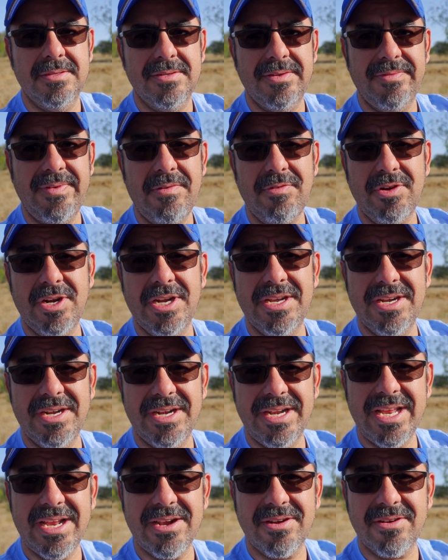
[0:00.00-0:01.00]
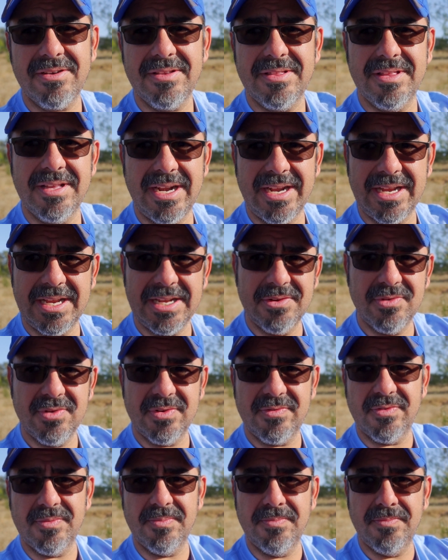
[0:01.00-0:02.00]
So if I want to hunt deer, then I can do
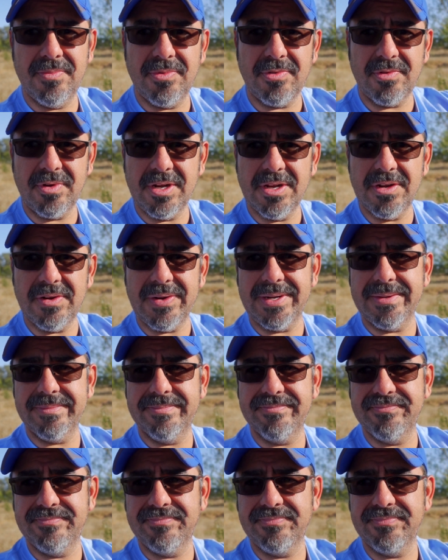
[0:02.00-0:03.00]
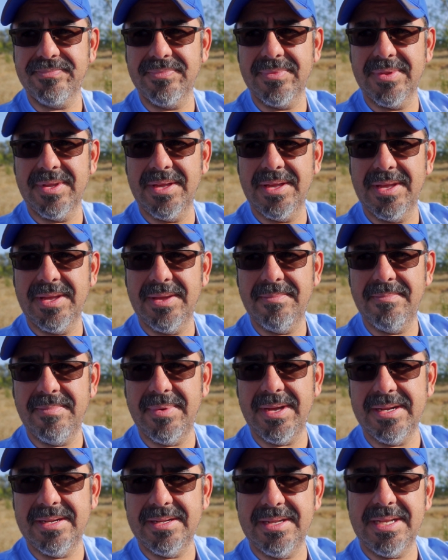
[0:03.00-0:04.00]
it from 300.
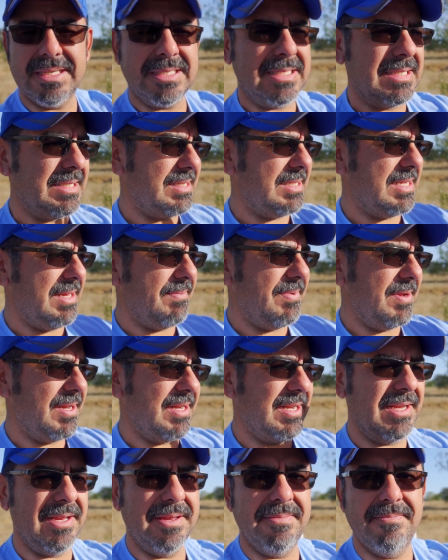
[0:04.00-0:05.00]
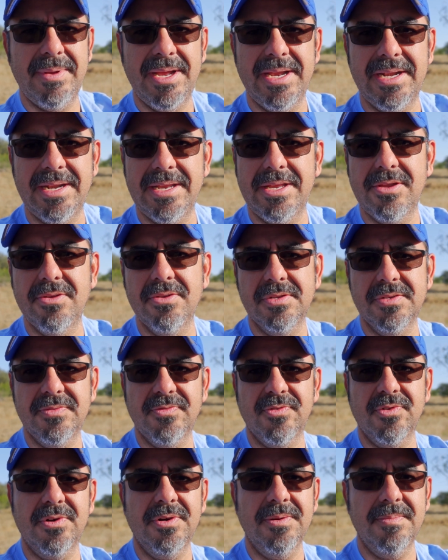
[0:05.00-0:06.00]
But this is typically mainly used
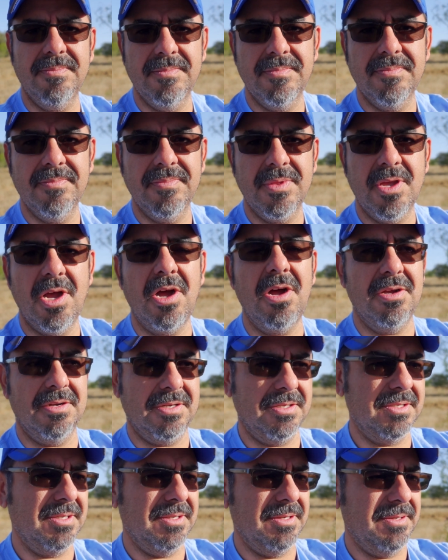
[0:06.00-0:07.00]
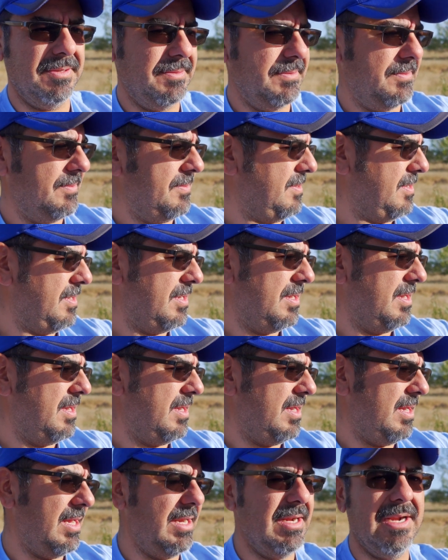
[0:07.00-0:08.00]
for hogs
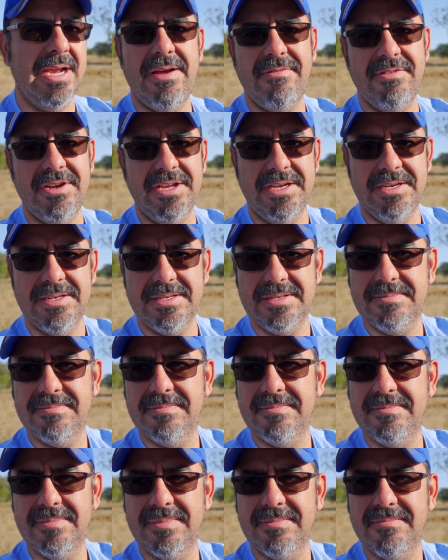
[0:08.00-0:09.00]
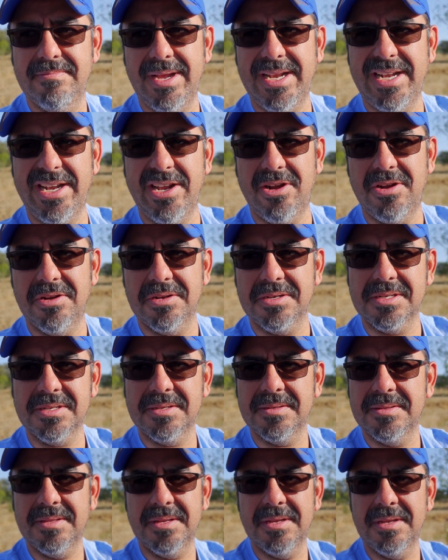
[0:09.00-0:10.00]
and javelinas, mainly
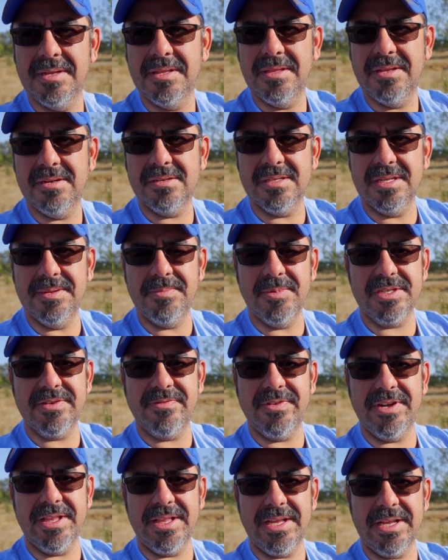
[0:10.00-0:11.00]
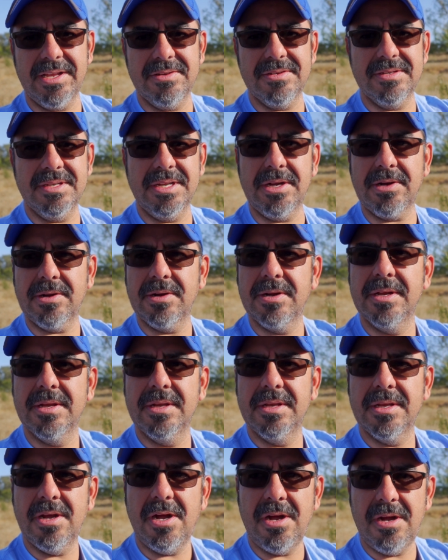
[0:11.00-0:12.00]
hogs. There's not much of anything else here.
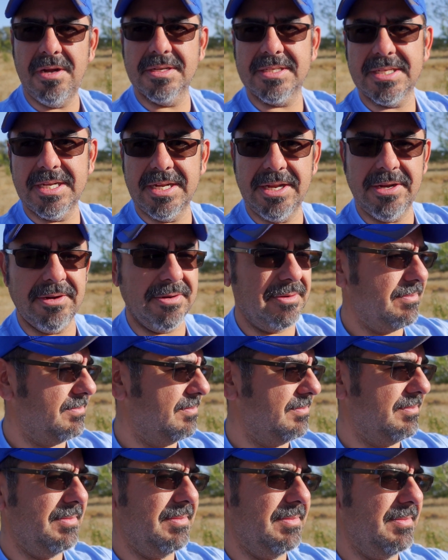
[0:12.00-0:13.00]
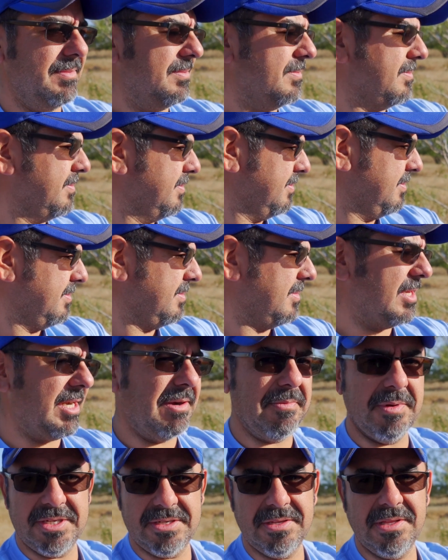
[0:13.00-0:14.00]
Hogs and deer. Did
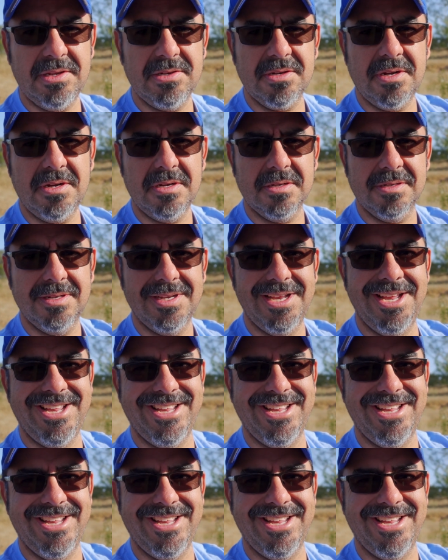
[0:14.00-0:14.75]
I mention there's hogs?